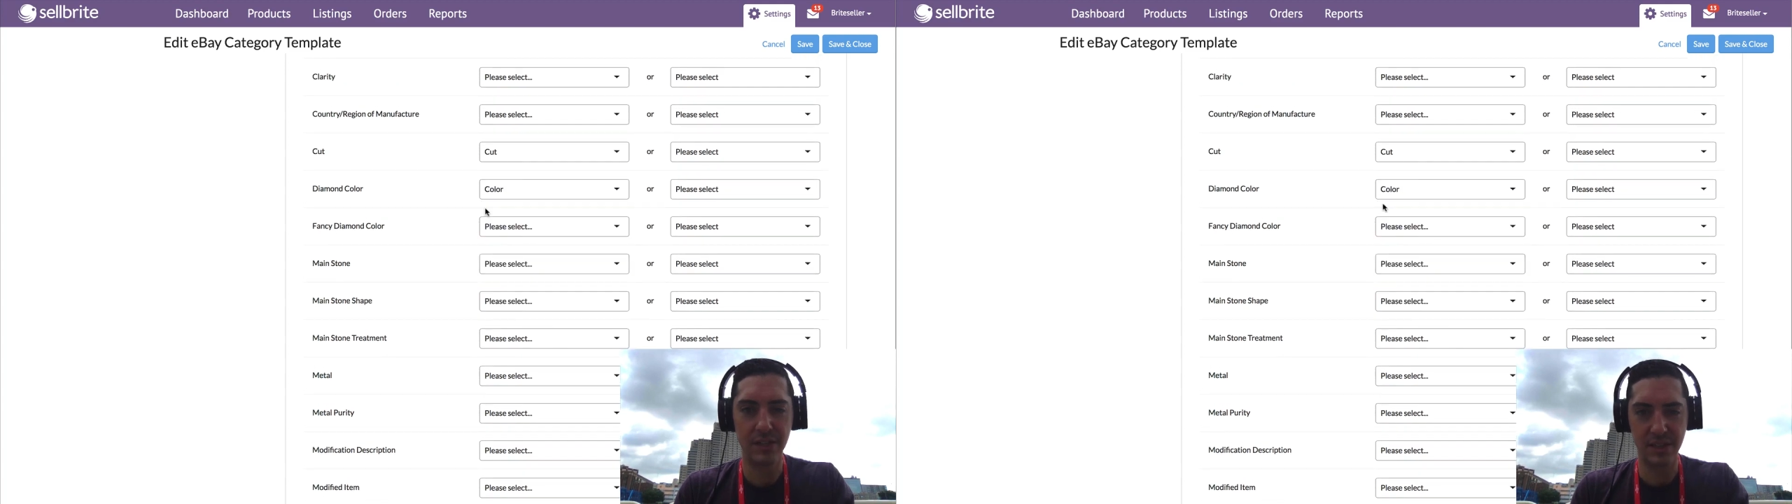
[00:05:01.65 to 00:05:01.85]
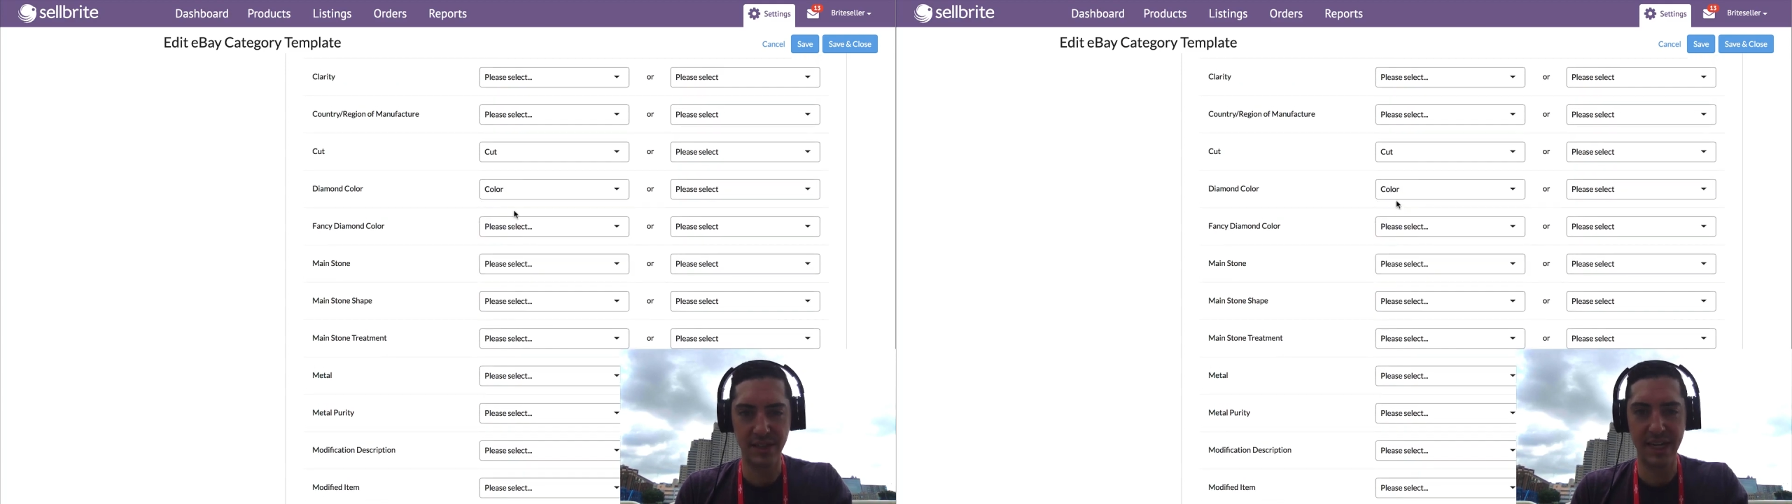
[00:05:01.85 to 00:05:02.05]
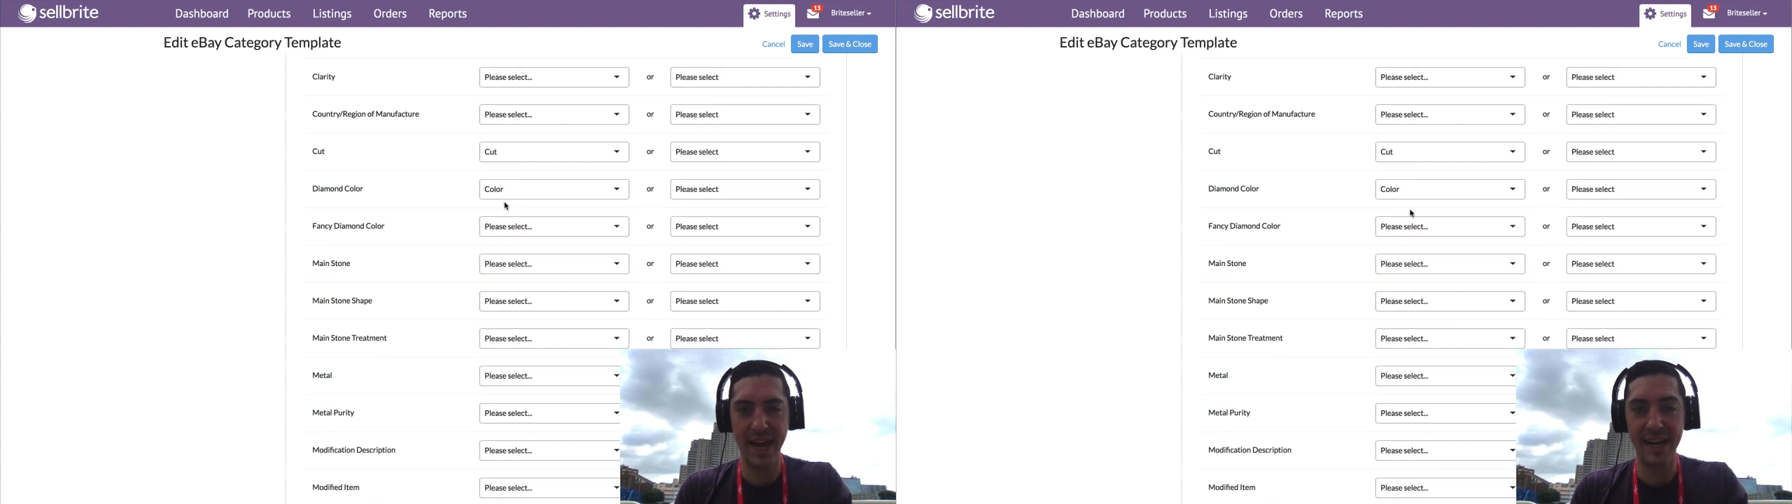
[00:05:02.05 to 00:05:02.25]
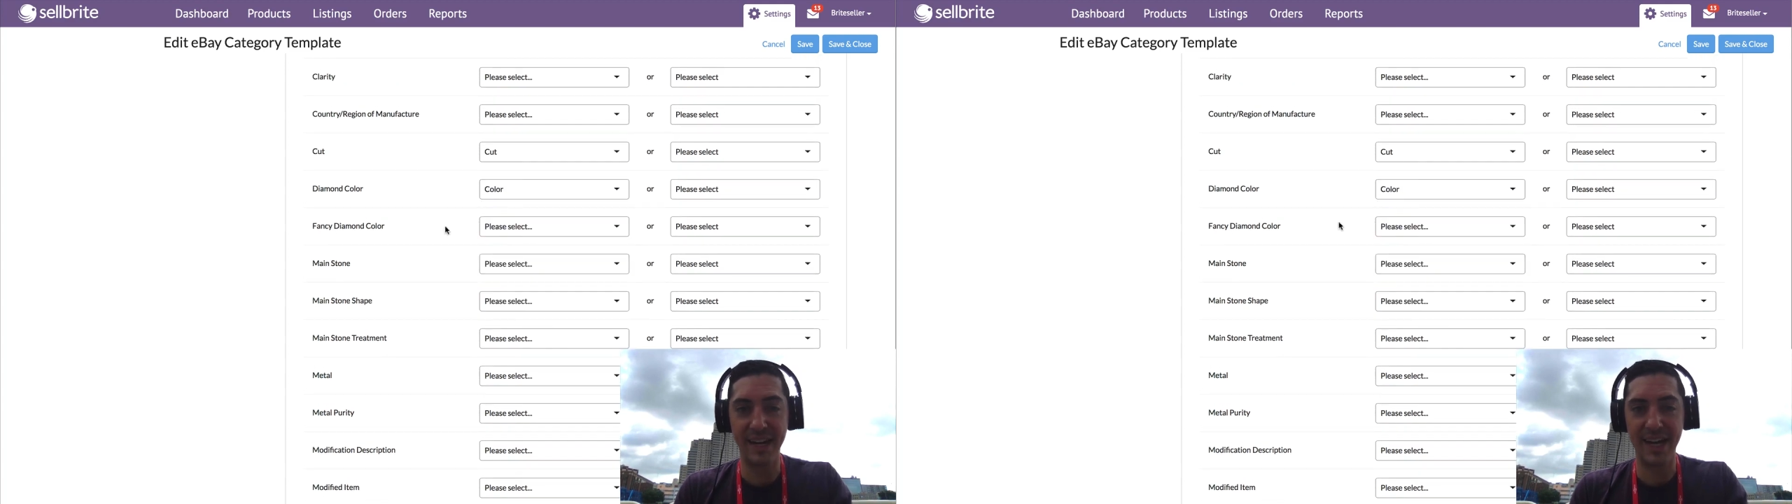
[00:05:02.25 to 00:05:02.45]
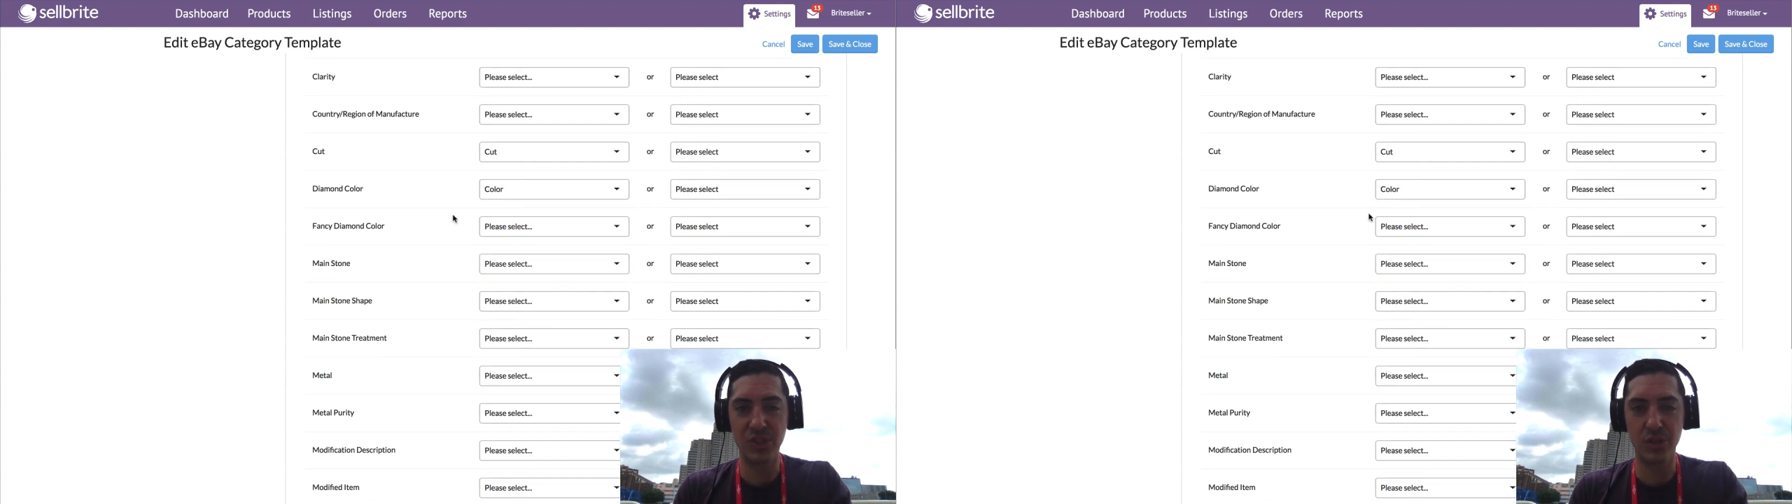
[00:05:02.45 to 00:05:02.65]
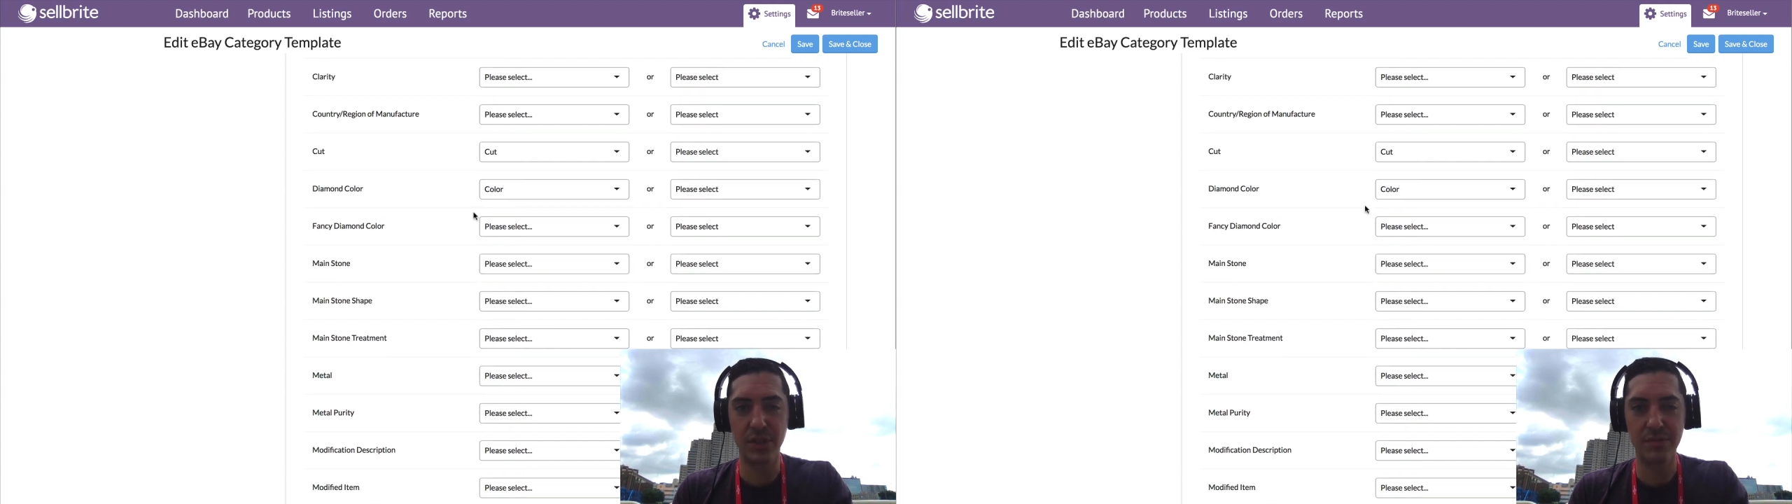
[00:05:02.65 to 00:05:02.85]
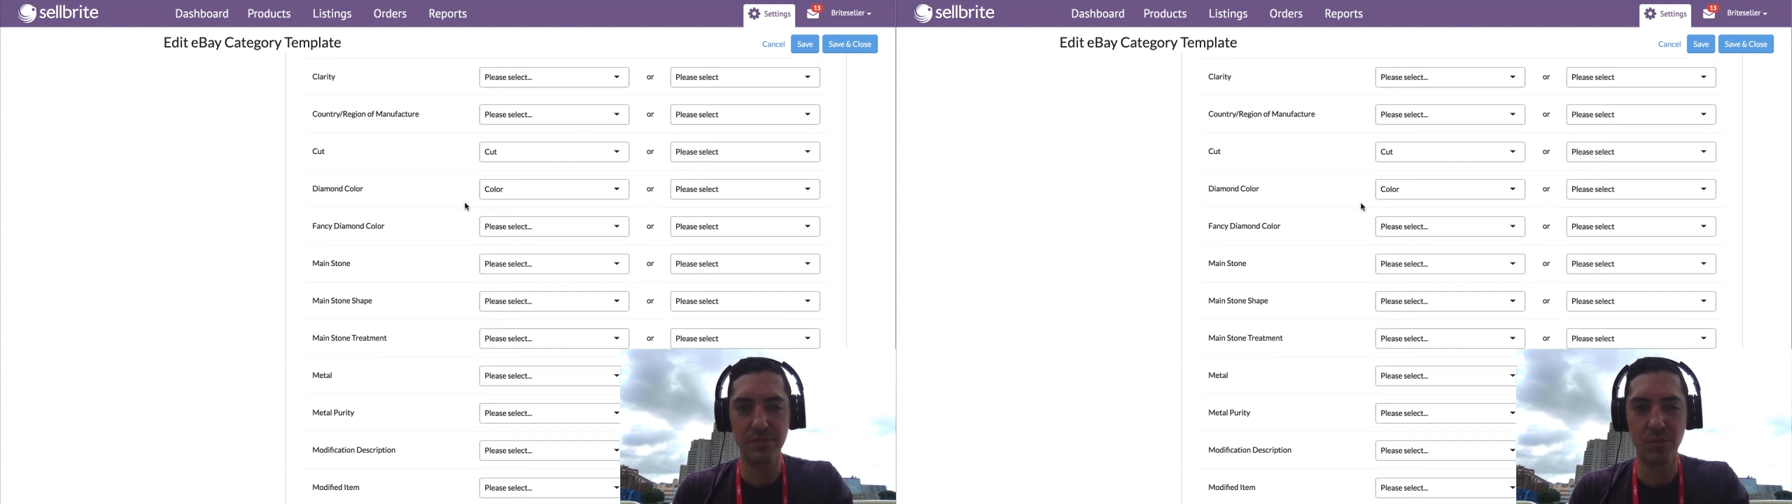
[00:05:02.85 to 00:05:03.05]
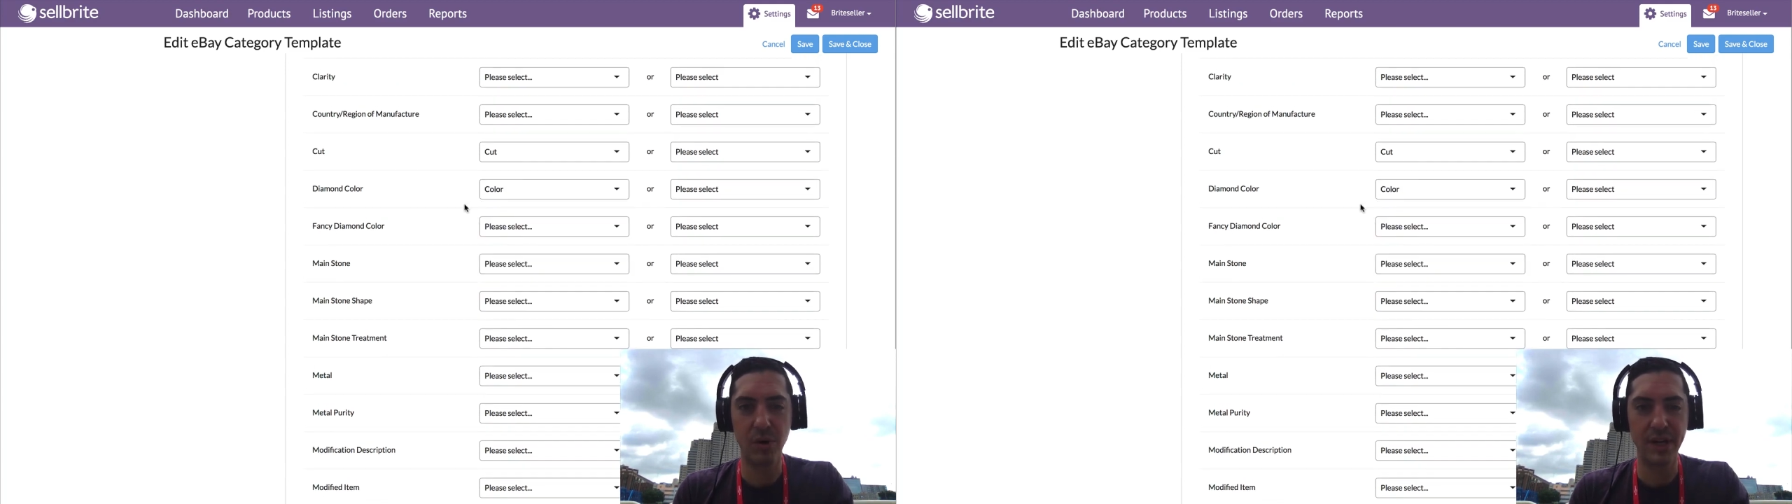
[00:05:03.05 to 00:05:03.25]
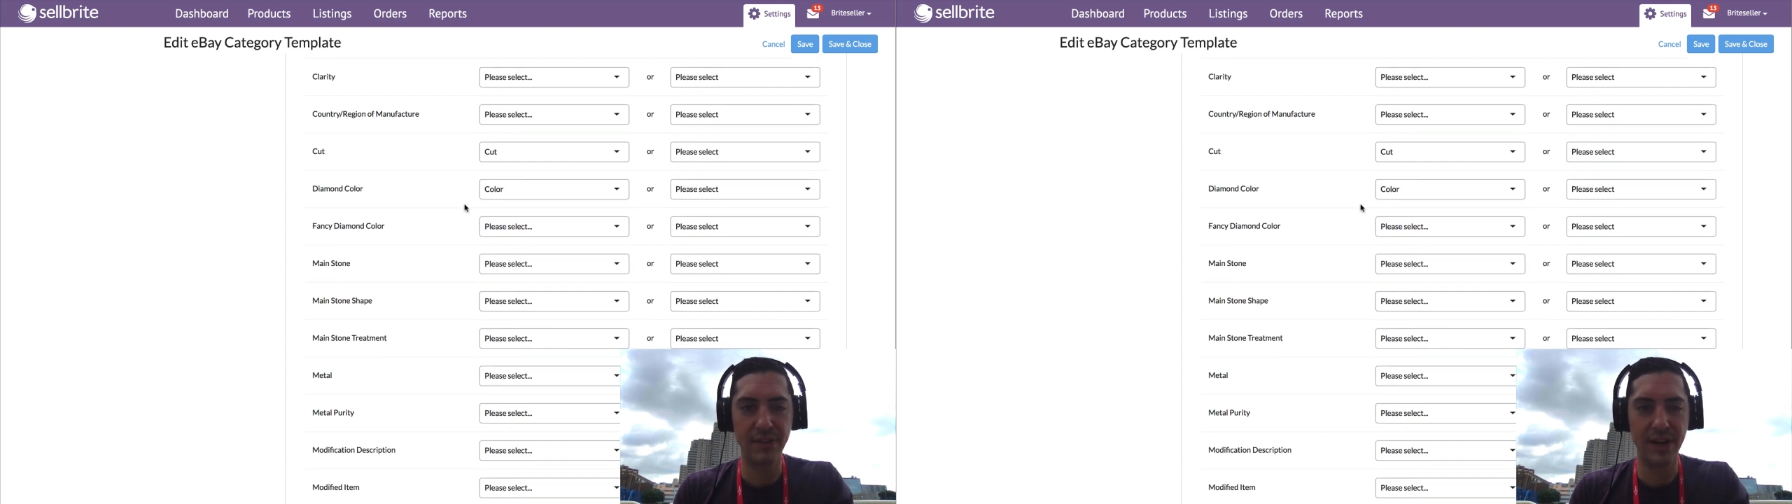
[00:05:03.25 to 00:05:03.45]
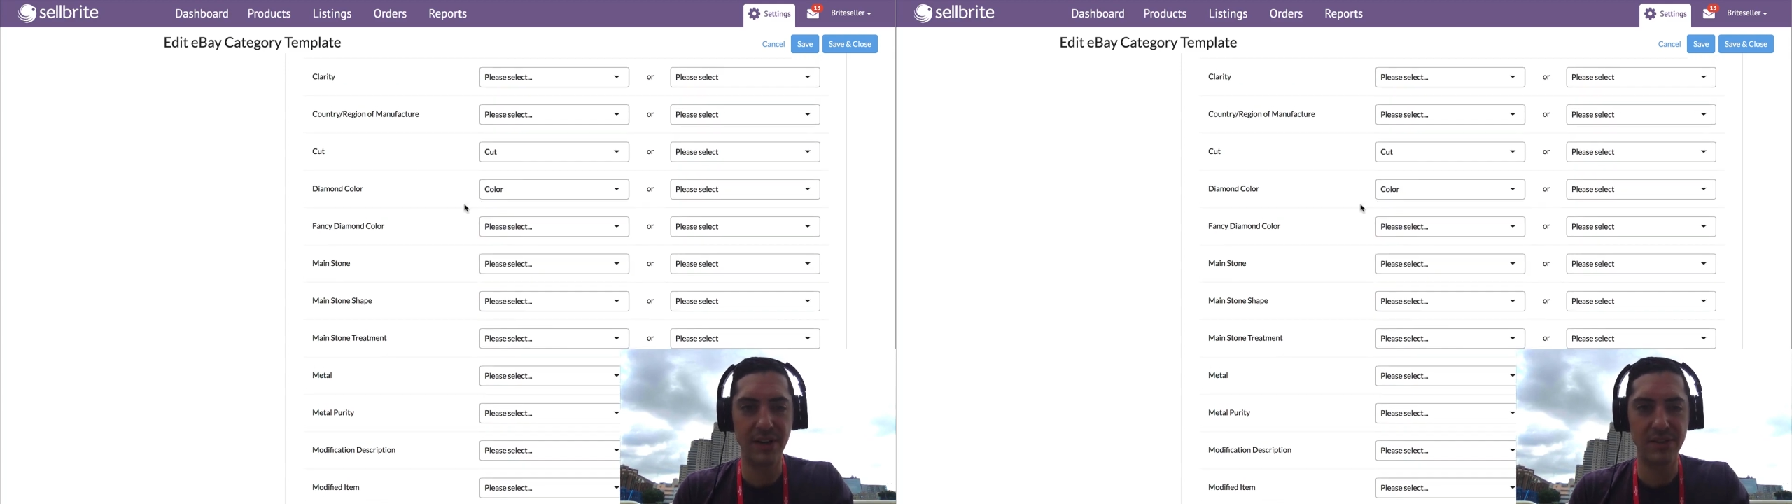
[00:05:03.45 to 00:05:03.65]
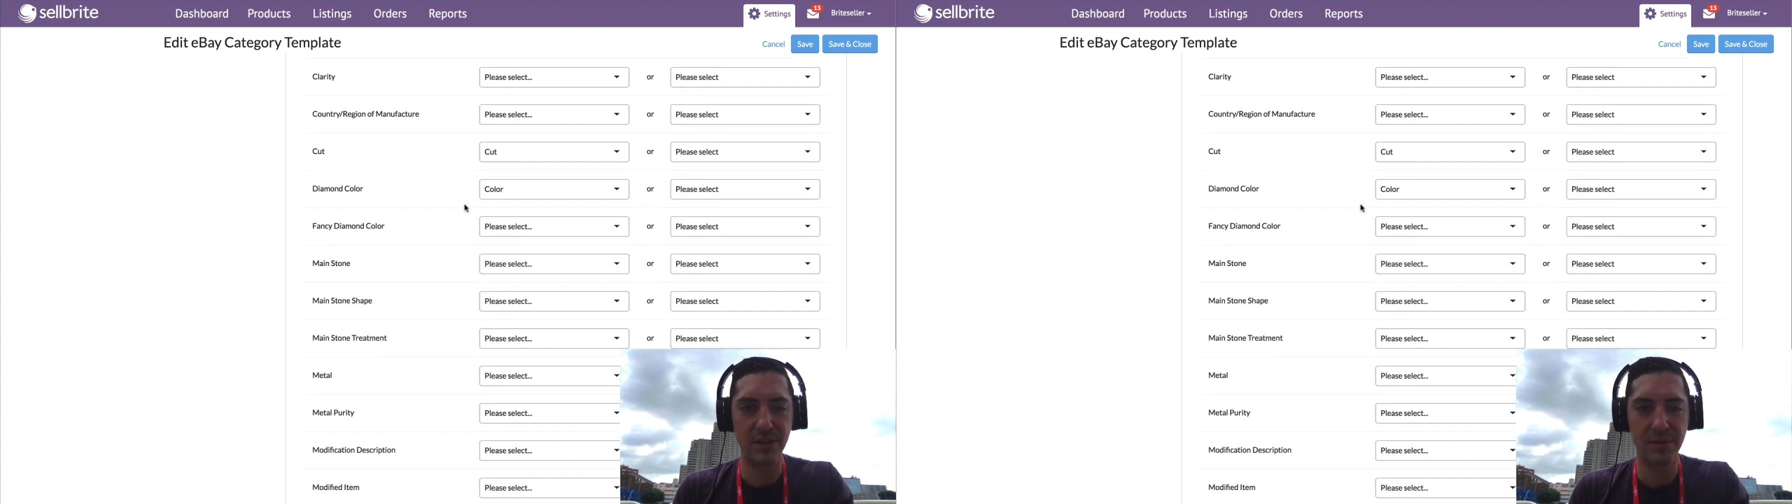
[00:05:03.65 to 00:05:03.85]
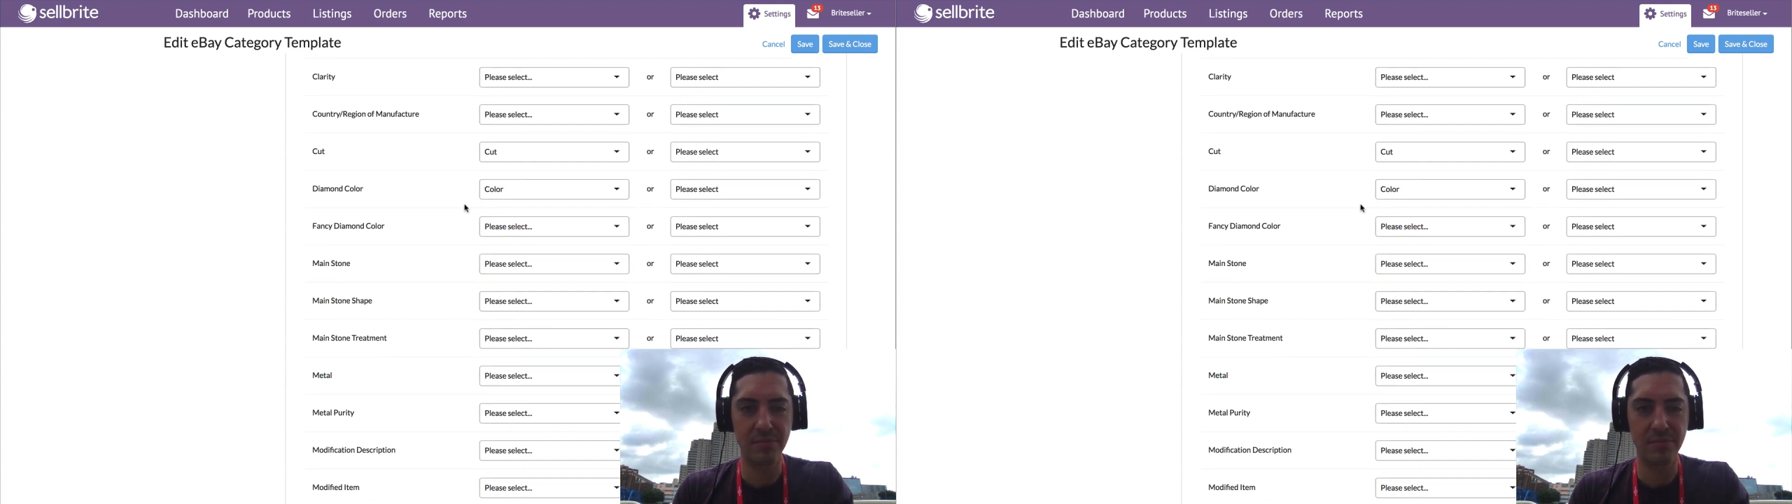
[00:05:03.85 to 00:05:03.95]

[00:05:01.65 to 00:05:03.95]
Looks like I had an extra one in there, so I